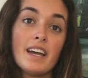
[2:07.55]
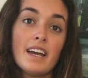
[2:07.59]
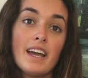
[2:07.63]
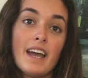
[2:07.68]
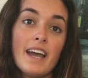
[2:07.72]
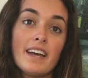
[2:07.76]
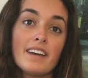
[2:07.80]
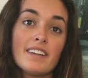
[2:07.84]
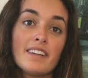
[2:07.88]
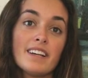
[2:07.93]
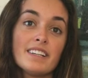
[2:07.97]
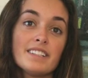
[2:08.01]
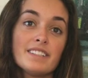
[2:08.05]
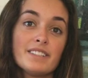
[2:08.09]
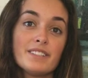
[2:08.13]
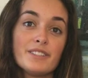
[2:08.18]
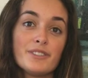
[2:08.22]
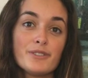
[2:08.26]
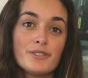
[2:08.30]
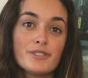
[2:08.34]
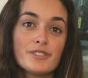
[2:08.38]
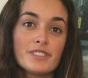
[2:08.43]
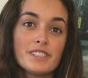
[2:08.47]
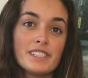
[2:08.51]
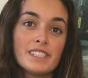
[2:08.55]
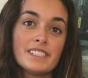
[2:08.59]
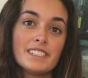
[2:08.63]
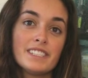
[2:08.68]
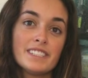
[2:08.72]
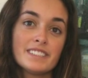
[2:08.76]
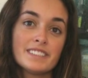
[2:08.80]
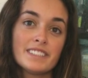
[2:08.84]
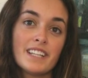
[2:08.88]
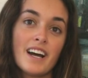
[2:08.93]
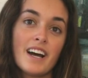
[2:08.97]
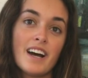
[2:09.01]
ALS usually
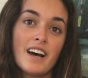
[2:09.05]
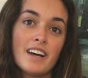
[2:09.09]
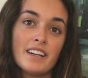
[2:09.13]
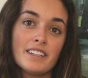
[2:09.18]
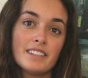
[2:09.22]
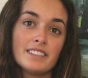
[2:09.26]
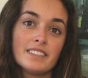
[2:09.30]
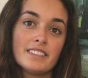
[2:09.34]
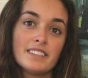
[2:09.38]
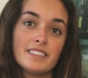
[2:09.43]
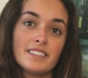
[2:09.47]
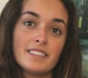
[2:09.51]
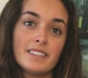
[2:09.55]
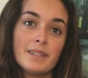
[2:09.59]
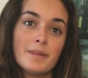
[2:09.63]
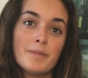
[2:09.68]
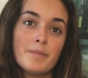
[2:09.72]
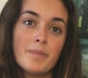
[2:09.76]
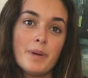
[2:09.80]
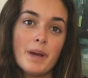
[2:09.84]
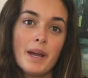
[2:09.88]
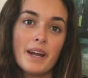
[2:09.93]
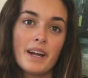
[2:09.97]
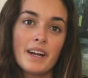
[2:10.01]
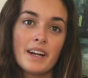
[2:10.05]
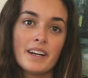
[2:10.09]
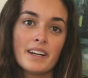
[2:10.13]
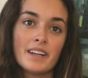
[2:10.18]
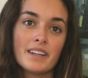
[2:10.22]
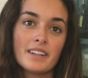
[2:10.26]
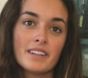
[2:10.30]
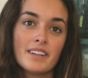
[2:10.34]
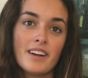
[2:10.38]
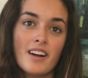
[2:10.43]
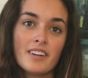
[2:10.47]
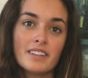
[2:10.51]
does not
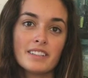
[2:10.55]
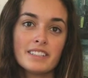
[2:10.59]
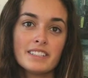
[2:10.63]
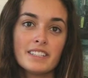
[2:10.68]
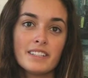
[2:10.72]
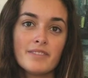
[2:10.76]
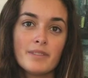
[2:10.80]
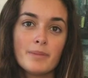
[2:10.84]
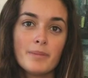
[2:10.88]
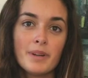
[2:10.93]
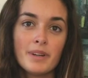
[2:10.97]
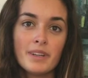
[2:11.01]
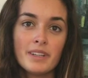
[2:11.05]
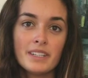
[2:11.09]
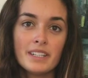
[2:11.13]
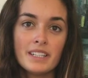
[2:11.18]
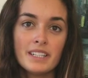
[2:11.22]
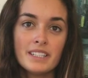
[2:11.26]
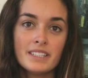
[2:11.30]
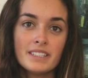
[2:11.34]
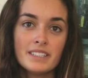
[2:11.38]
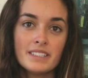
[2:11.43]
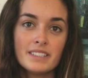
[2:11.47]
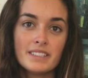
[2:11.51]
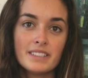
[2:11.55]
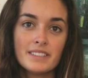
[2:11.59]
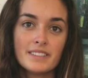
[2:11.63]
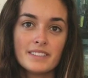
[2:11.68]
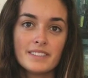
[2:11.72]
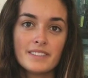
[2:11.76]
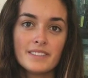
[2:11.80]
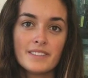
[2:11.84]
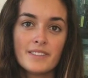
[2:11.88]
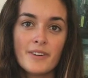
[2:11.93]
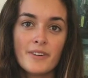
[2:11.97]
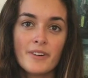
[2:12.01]
impair cognitive abilities,
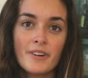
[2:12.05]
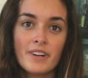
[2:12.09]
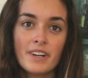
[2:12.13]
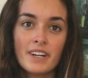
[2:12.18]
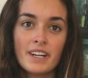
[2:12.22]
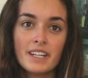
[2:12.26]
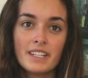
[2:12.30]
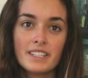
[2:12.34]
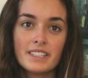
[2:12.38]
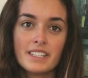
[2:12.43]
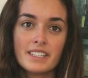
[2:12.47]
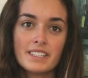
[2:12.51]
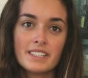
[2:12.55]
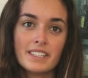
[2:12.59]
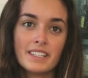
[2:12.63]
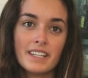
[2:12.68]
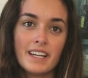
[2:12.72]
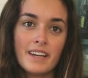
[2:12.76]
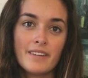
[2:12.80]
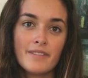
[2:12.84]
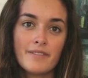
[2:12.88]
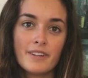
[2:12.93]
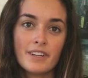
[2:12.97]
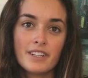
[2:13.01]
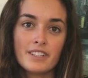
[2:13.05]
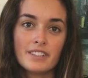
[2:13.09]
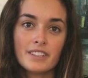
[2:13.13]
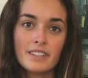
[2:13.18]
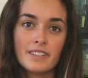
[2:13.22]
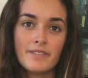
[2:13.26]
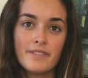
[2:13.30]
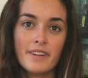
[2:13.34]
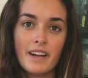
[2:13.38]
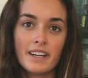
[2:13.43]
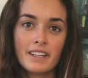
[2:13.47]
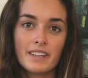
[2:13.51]
nor does it adversely
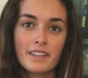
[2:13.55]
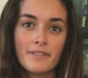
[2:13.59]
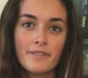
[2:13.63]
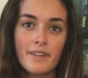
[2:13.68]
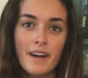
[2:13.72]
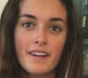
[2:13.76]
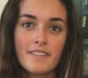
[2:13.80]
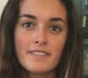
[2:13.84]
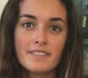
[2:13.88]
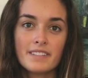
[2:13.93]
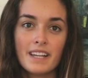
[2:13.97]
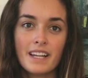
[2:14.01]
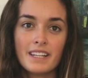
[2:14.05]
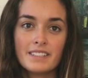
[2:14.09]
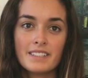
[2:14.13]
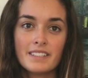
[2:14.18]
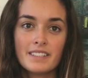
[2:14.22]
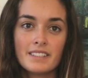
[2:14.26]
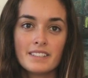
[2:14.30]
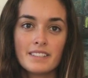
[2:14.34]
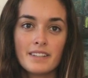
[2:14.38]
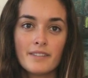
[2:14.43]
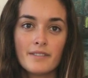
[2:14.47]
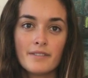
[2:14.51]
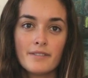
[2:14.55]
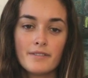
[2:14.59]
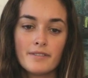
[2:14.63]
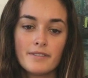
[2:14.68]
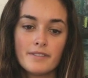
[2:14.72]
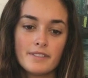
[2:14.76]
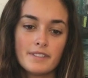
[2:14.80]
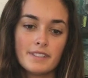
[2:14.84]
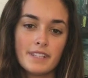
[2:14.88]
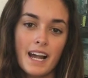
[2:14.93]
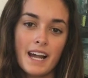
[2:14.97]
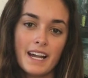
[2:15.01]
affect the 5 senses of
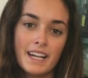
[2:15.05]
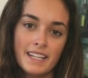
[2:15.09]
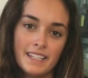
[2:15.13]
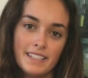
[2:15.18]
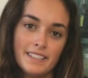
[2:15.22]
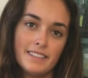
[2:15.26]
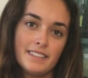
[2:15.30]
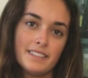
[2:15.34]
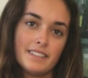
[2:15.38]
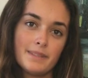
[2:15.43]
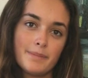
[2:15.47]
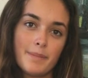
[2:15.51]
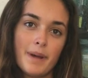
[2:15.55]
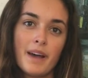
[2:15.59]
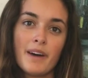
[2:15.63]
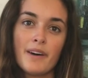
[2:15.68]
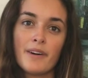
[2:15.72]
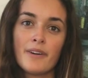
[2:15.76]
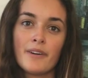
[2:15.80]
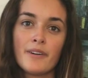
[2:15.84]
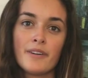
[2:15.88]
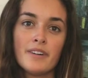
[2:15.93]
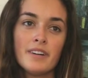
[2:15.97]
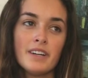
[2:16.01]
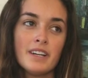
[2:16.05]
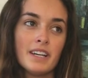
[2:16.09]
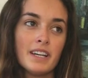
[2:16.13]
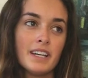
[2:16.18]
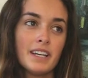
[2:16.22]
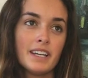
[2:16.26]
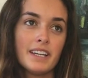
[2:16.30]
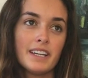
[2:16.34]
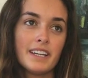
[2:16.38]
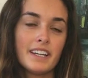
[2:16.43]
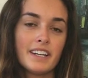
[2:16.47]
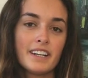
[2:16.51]
sight, smell,
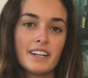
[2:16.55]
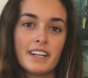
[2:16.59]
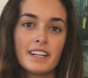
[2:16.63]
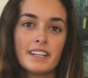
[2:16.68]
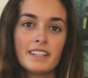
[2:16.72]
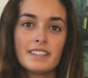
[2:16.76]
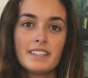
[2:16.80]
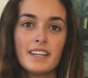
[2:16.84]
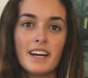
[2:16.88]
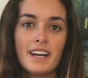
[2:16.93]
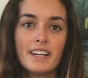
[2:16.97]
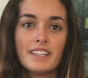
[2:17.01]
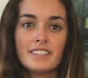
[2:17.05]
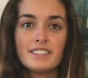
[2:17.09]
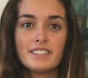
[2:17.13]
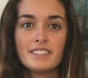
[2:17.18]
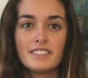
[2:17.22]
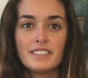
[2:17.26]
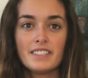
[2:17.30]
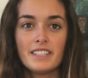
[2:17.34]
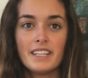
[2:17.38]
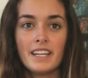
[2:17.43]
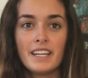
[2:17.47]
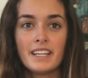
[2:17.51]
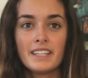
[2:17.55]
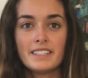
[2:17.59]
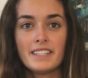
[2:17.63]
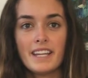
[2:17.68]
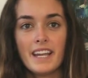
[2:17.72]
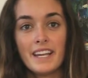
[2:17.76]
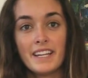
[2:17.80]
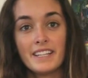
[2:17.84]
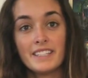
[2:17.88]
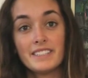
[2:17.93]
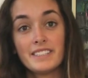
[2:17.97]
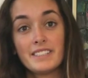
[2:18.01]
hearing, touch, and
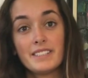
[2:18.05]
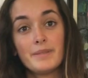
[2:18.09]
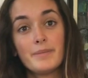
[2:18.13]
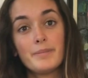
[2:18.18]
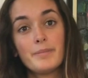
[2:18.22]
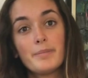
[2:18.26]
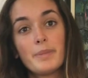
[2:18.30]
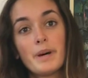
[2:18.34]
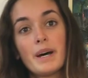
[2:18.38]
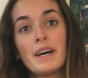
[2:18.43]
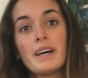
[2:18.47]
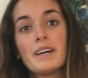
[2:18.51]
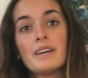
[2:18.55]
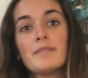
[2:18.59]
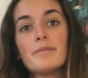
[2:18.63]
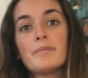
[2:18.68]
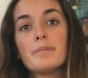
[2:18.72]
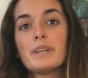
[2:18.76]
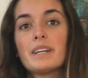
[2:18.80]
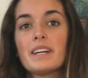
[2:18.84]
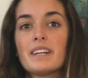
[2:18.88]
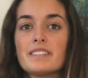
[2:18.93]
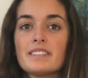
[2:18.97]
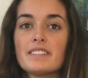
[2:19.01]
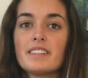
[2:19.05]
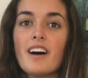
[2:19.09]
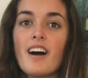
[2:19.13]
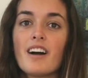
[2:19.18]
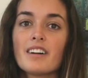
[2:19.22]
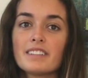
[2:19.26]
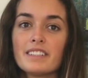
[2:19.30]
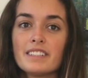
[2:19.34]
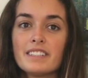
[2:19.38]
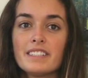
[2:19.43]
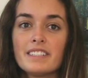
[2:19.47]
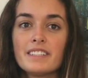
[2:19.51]
taste, but because
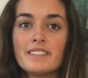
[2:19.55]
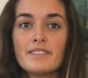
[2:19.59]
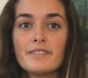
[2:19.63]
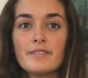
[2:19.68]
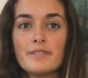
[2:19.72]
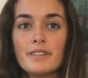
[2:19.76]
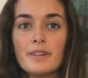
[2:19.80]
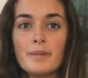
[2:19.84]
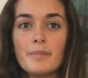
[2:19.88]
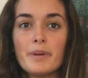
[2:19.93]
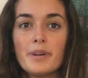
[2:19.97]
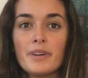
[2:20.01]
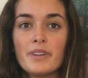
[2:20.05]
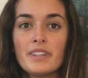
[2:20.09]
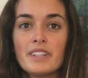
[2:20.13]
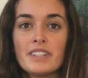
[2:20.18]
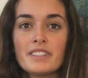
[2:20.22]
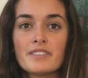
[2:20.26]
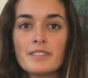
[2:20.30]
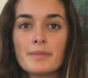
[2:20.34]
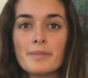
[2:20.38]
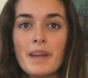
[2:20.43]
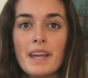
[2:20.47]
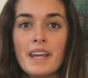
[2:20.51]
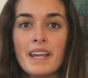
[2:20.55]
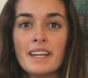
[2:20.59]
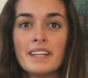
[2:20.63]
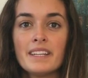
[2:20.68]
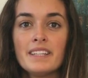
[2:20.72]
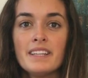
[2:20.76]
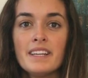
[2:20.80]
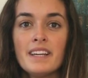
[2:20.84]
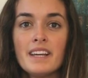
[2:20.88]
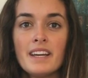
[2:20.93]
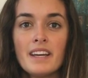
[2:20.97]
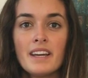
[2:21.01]
cognitive abilities remain,
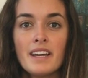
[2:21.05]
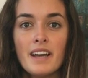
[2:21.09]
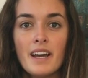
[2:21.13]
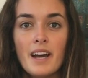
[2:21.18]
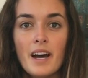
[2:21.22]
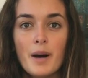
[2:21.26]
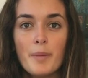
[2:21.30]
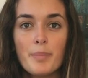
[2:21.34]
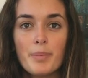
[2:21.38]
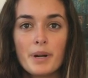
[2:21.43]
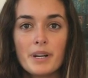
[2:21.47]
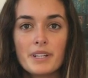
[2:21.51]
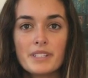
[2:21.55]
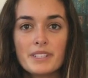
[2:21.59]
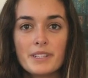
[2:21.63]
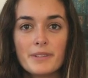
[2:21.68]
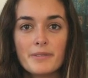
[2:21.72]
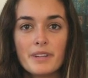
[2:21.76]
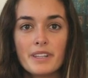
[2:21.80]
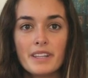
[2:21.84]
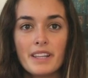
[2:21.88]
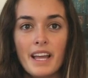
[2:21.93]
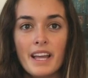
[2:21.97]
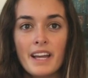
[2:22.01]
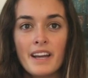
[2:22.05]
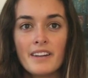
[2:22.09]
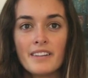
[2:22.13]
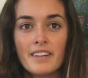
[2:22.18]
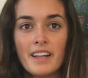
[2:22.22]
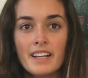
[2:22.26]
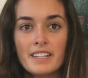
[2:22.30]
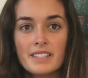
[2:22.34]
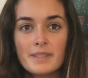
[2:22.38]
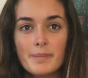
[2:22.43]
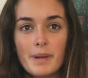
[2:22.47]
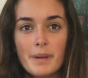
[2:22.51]
a person with
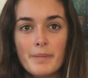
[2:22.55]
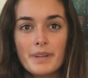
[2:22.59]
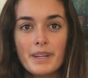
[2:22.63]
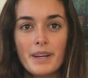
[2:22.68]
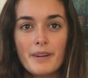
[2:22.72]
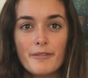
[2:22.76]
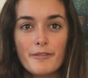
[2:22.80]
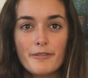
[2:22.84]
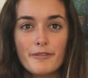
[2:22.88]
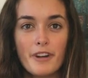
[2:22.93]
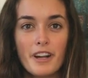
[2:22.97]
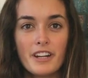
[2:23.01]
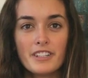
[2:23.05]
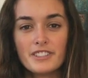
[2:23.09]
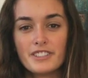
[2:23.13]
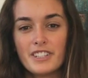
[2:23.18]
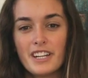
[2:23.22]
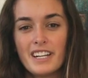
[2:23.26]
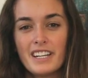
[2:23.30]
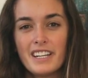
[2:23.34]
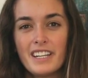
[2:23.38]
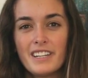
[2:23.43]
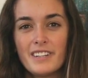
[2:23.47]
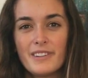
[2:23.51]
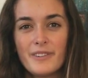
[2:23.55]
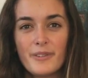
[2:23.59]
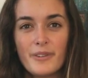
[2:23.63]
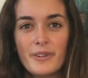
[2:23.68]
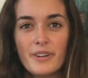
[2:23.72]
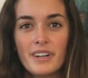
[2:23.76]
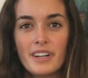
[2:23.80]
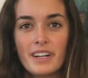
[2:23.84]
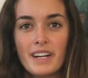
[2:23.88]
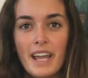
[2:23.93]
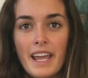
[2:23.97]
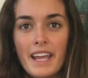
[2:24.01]
ALS may become frustrated
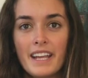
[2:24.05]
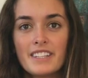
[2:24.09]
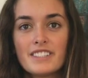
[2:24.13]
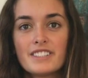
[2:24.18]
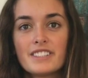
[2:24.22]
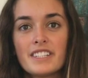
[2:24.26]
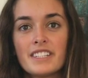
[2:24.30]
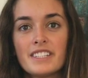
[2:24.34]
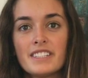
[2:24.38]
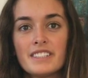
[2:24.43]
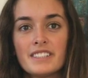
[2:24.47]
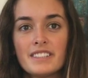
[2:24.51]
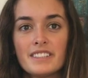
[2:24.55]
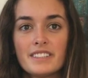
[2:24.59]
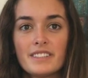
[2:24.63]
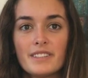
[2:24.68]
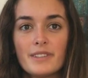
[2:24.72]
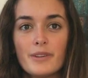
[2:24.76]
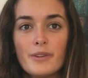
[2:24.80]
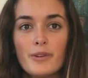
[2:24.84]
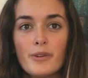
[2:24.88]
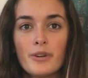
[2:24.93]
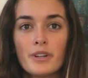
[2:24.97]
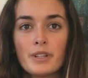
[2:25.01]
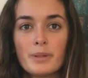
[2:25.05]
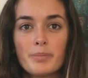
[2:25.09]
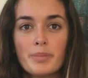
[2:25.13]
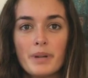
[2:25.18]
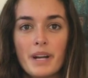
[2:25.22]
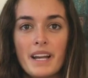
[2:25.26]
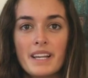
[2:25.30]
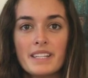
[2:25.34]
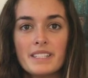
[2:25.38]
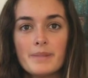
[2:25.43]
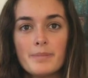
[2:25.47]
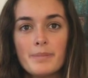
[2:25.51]
or anxious or
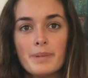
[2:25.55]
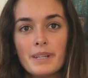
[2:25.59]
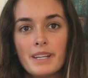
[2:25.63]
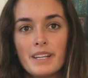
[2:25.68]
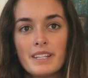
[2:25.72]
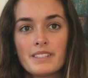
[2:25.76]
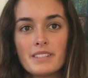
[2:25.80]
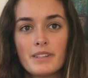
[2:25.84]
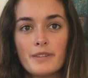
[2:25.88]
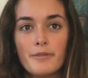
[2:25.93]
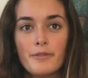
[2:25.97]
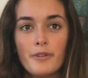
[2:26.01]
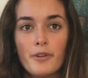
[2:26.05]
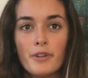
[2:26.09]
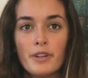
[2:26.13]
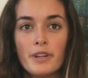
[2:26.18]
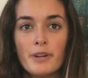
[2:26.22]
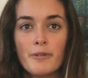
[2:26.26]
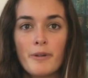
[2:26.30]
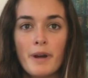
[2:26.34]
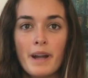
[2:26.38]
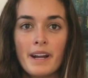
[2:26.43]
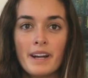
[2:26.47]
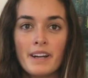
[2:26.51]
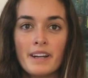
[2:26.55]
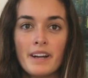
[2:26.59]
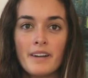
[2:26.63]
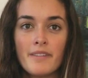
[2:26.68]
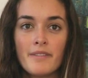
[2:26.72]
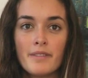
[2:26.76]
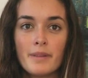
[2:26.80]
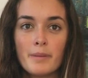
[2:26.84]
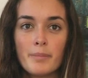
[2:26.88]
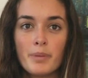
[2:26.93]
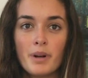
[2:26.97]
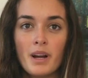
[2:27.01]
depressed because they're fully aware
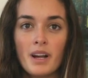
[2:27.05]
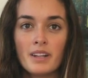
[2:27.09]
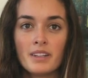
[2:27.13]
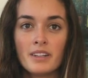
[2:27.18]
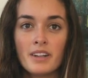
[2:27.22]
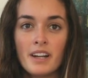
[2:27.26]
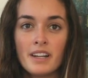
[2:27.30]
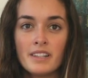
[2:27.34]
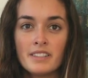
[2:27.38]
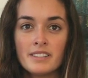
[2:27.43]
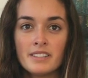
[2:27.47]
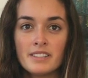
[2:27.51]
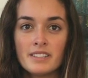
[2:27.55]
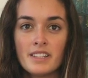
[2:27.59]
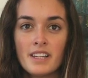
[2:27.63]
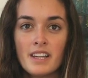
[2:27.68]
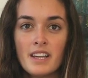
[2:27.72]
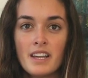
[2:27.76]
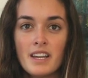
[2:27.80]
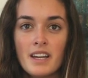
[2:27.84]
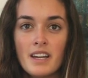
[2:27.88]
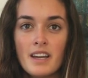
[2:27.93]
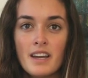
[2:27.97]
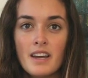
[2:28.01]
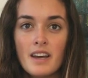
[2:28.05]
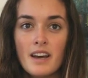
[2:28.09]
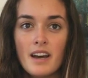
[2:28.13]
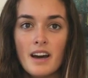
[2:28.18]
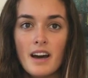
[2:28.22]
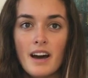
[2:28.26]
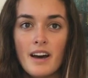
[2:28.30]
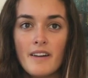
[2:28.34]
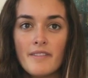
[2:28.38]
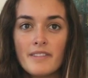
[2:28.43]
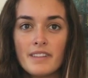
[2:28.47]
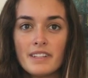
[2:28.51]
of the progress
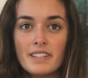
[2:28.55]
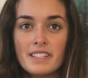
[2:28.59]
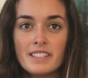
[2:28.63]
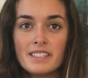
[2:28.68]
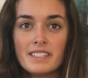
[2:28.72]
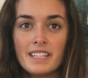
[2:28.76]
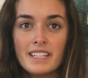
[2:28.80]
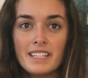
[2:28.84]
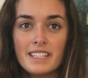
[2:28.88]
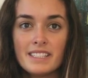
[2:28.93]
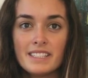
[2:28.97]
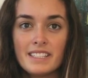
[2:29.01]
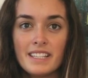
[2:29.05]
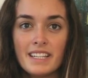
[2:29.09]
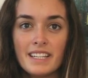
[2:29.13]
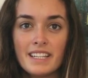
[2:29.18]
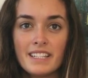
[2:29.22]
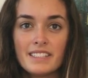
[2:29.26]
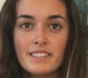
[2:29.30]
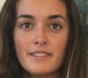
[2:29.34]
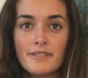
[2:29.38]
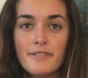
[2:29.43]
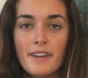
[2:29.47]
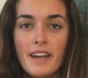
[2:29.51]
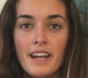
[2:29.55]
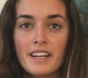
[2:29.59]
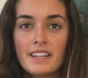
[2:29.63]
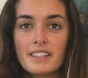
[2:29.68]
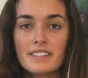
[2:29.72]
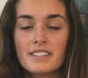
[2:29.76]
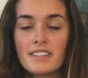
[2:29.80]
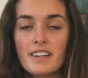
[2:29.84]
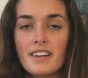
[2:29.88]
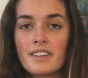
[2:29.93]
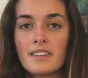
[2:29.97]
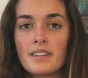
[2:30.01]
of the disease and its
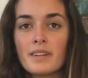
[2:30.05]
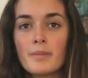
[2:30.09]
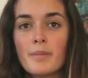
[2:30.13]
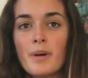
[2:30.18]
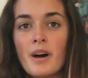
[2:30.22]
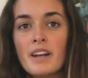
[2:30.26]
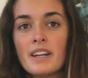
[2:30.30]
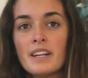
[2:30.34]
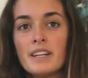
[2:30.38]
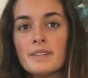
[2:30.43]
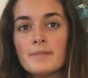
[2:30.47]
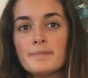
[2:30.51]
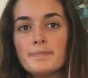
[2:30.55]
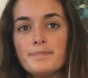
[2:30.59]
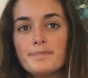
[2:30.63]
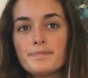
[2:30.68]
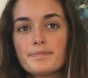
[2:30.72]
effects on their body.